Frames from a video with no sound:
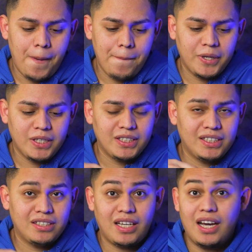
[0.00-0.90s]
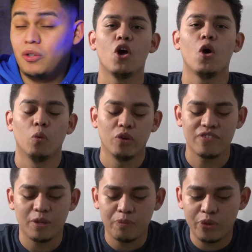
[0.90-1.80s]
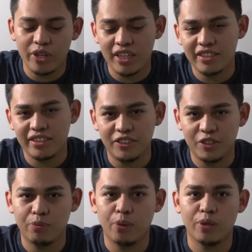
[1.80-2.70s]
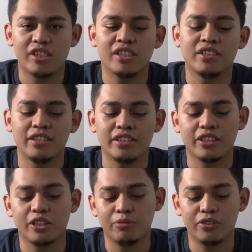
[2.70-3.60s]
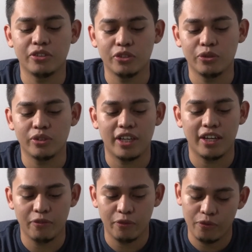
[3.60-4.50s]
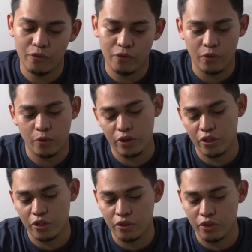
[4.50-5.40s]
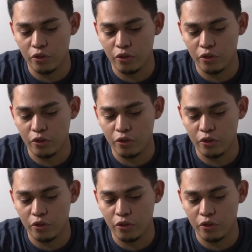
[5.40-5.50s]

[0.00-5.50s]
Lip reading: Because I had invested in a camera and maybe like a $40-50 microphone, so